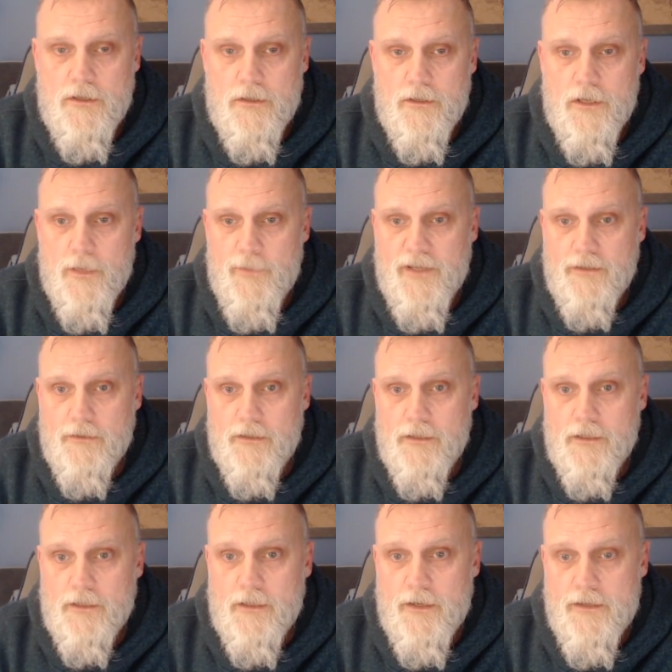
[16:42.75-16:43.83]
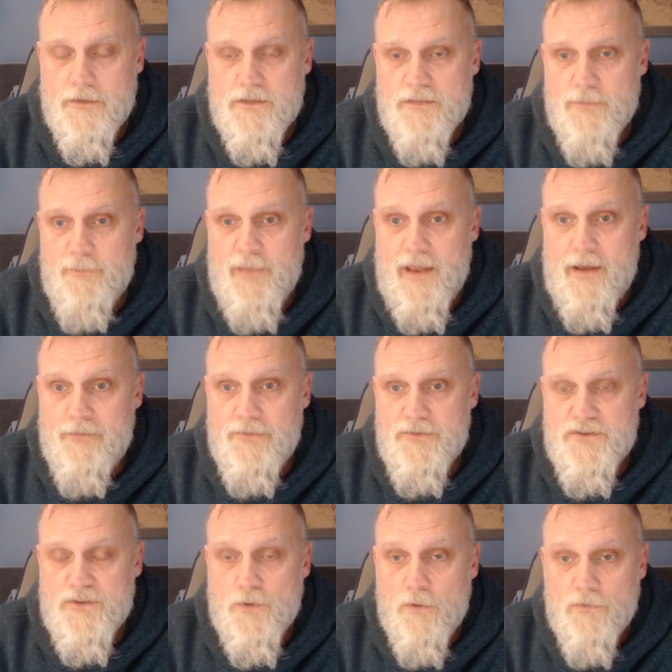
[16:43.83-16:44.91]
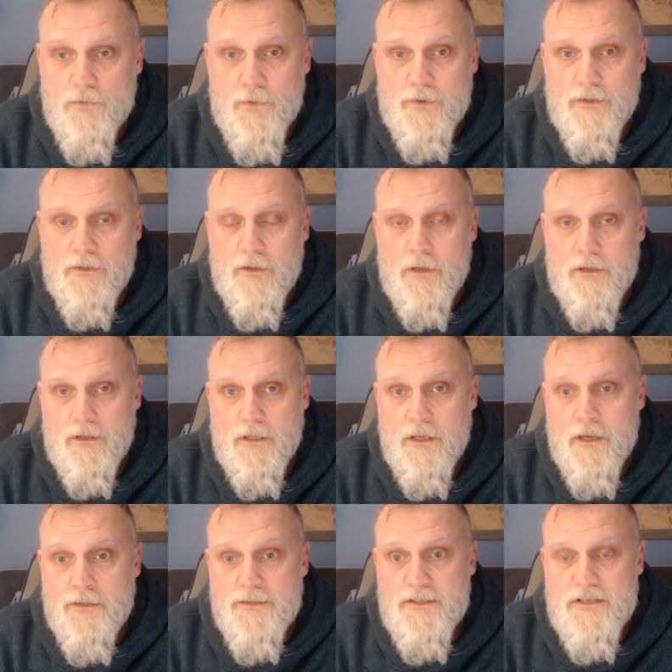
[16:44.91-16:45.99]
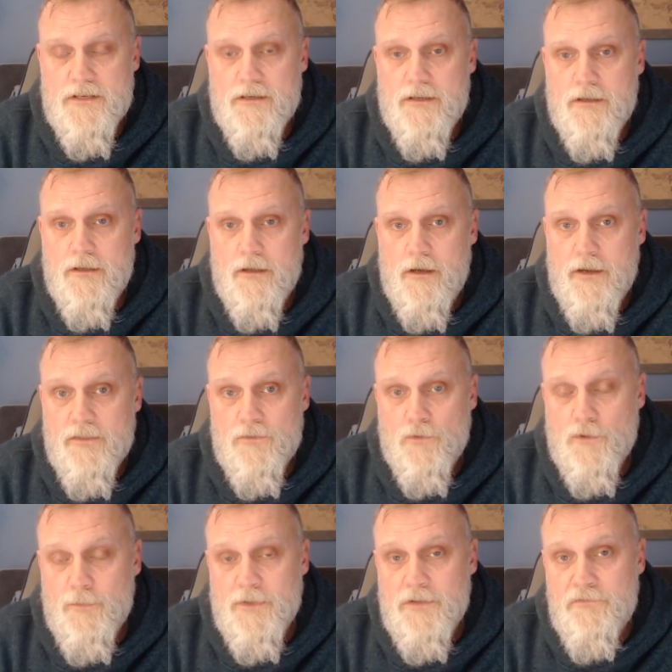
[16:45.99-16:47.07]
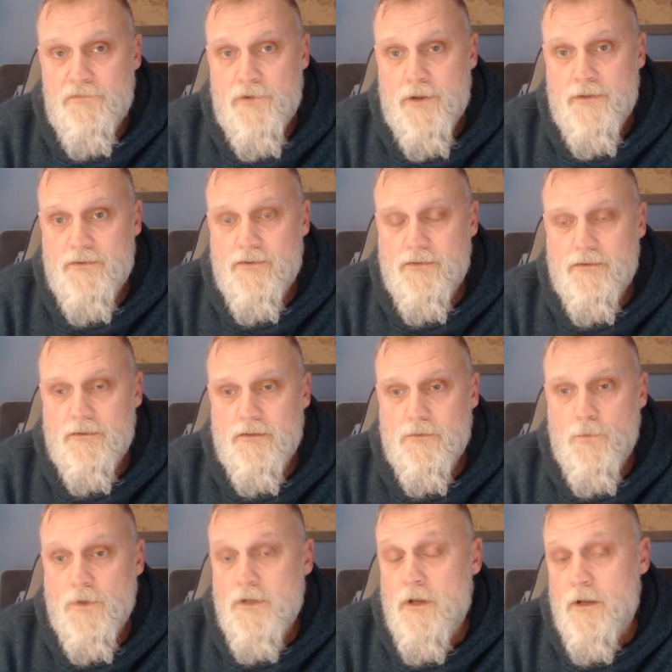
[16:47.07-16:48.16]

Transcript: I mean, I use my Panthers to overrun a lot of the guns. I throw them in the front. One got